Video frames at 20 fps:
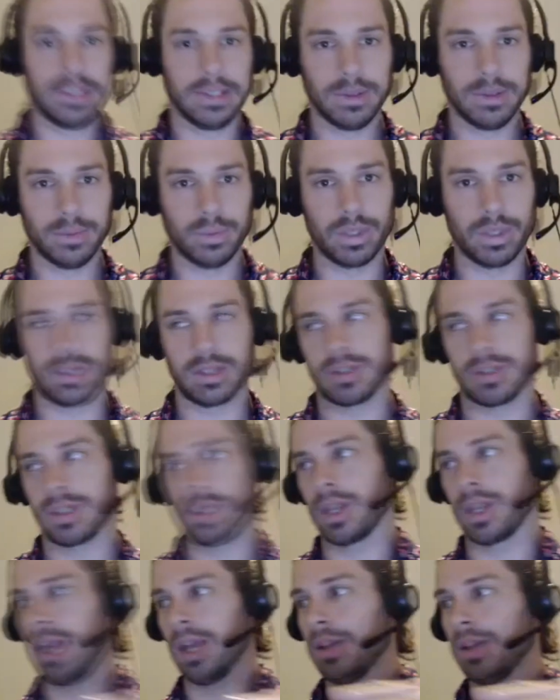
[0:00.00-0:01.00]
Which is,
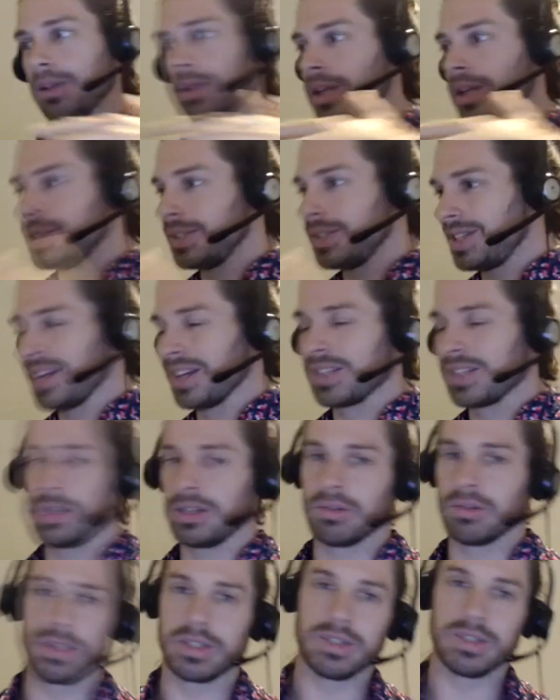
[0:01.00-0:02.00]
okay, he is
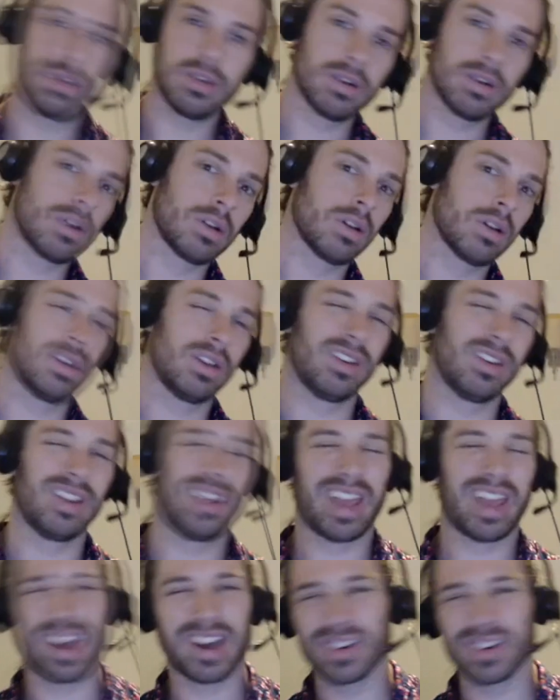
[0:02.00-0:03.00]
texting or he's not.
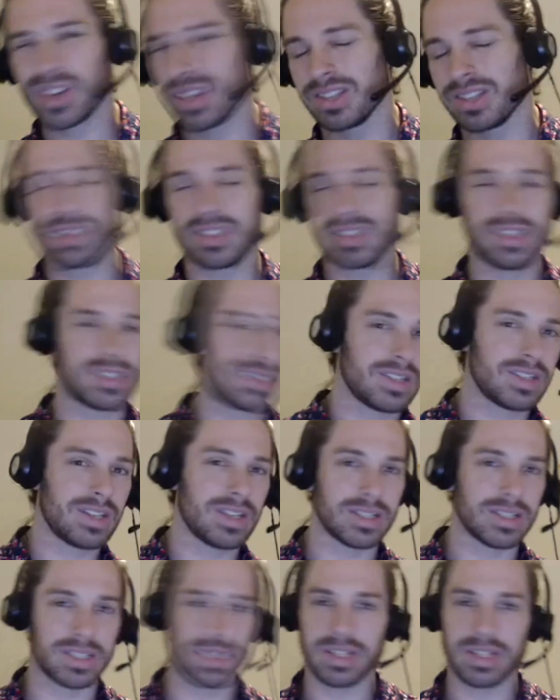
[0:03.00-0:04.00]
How consistent
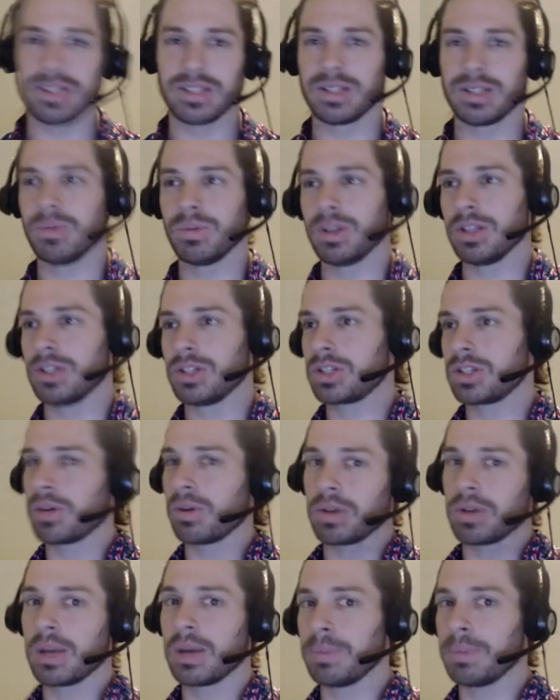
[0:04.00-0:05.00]
is he? Is he really
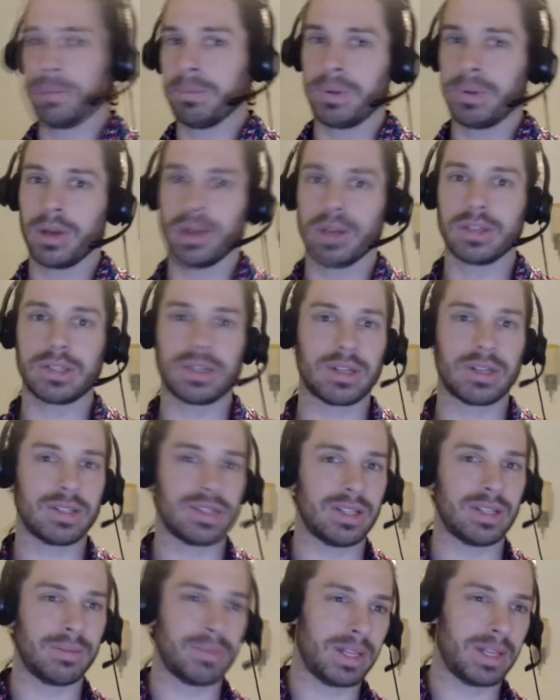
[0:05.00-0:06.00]
showing up in person? Is
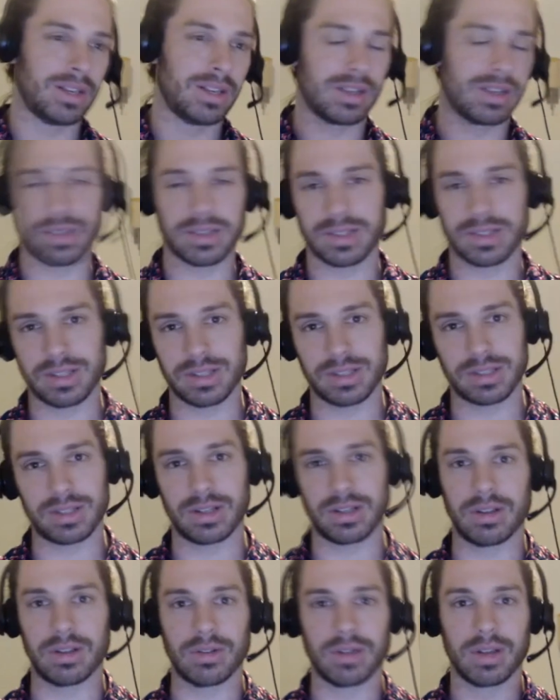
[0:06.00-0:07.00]
he a bit
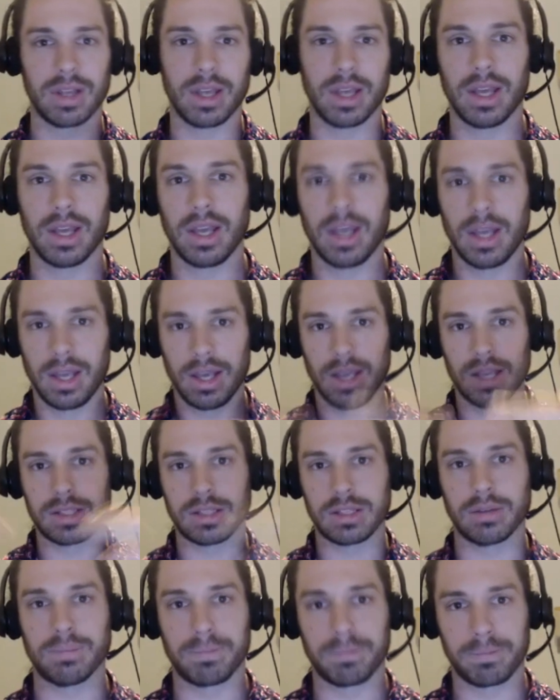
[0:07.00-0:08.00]
inconsistent? It's
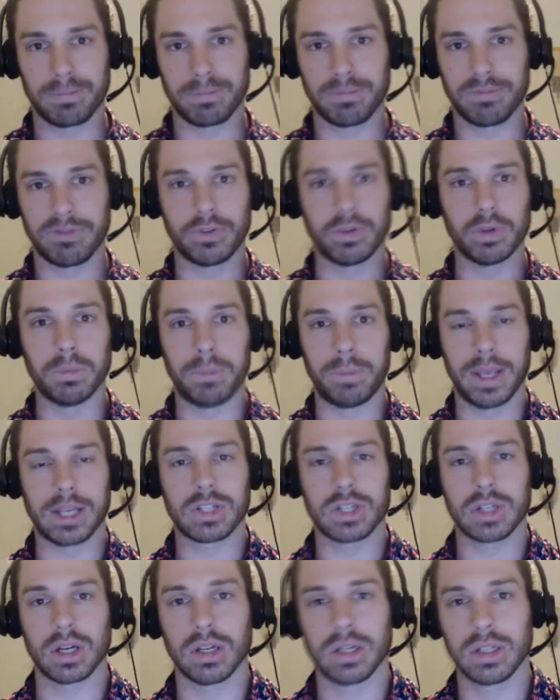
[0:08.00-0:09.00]
a full picture.